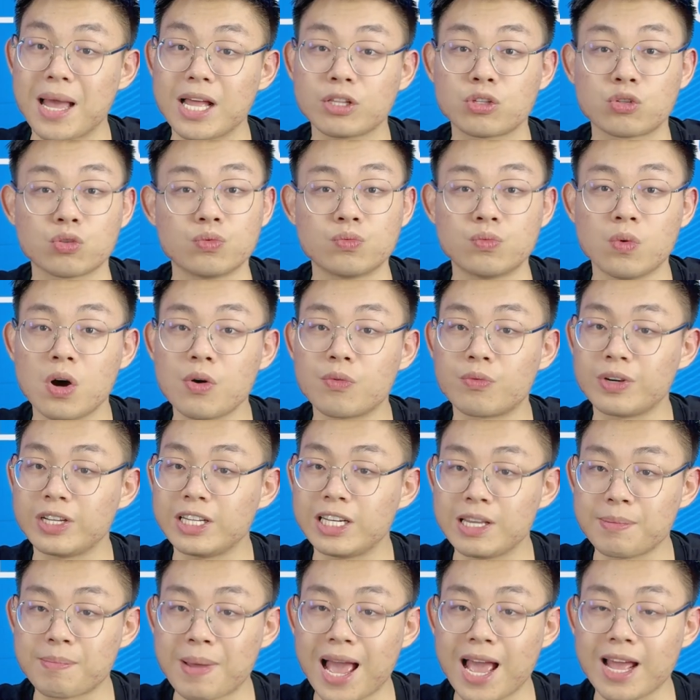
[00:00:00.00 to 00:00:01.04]
back to what
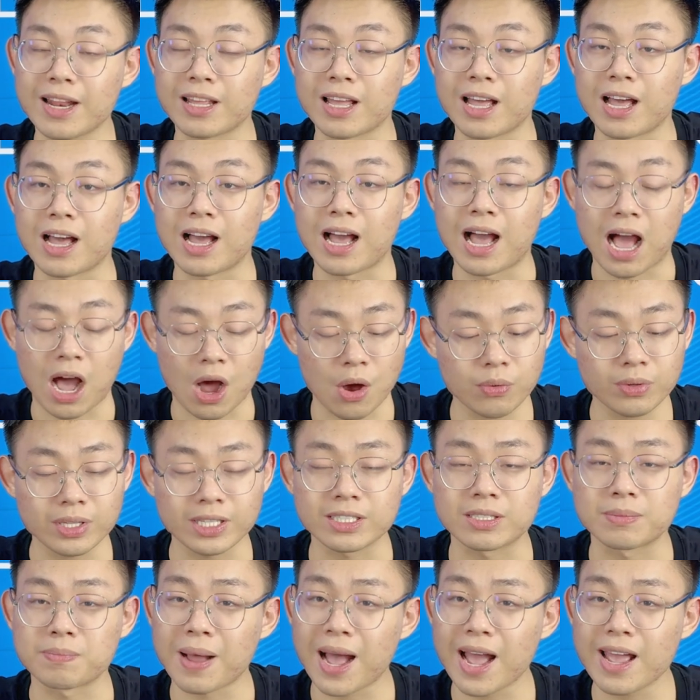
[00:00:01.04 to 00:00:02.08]
really matters, how
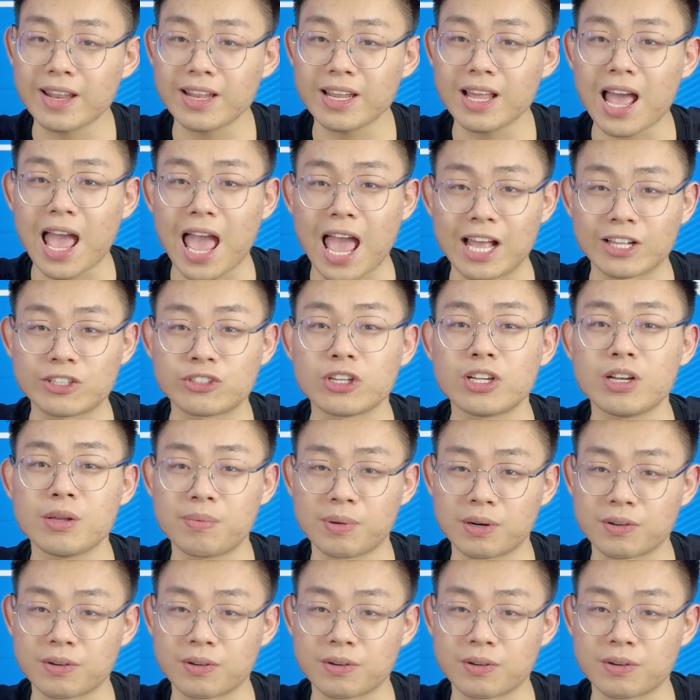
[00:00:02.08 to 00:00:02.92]
this miner actually